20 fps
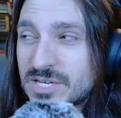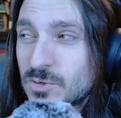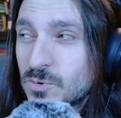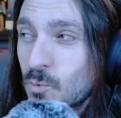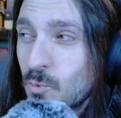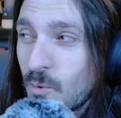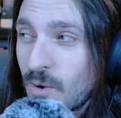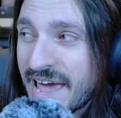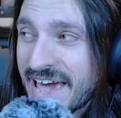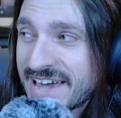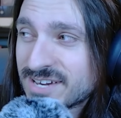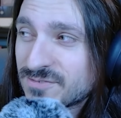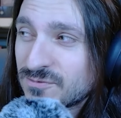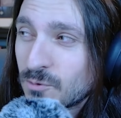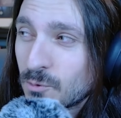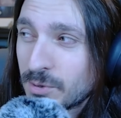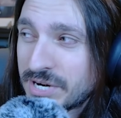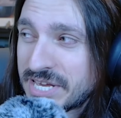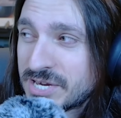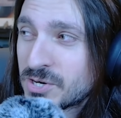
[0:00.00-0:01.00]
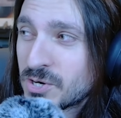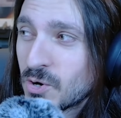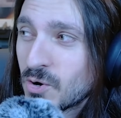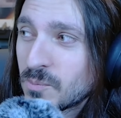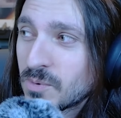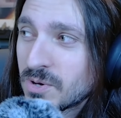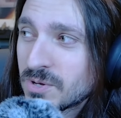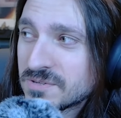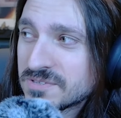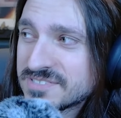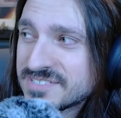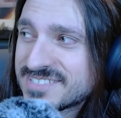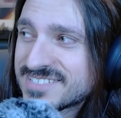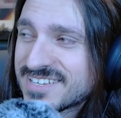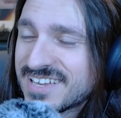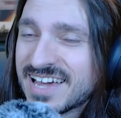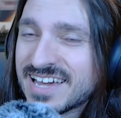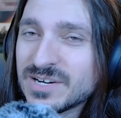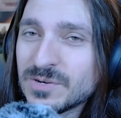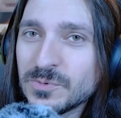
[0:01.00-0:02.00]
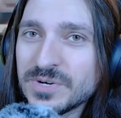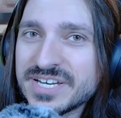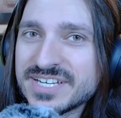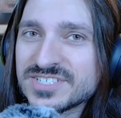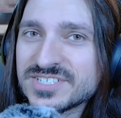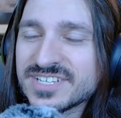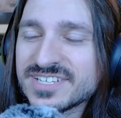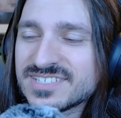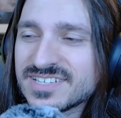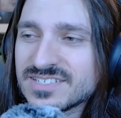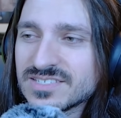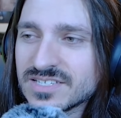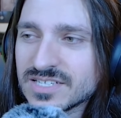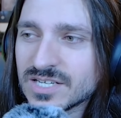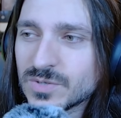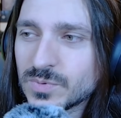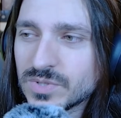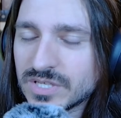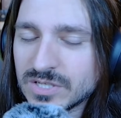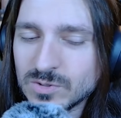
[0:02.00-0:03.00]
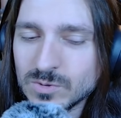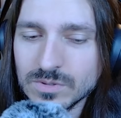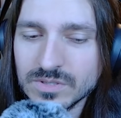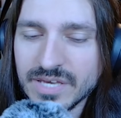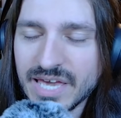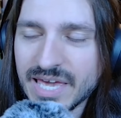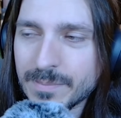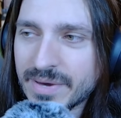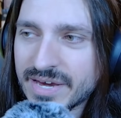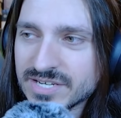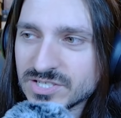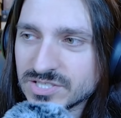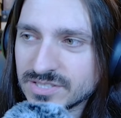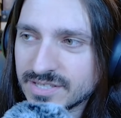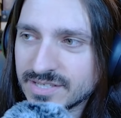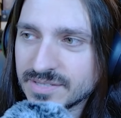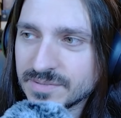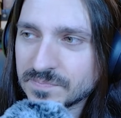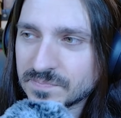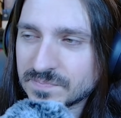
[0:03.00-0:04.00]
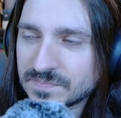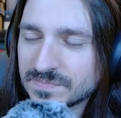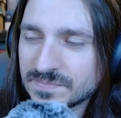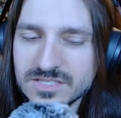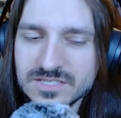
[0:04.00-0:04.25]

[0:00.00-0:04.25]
Is it Whack 40 Kobolds? I wish. That sounds like a really cool game, actually.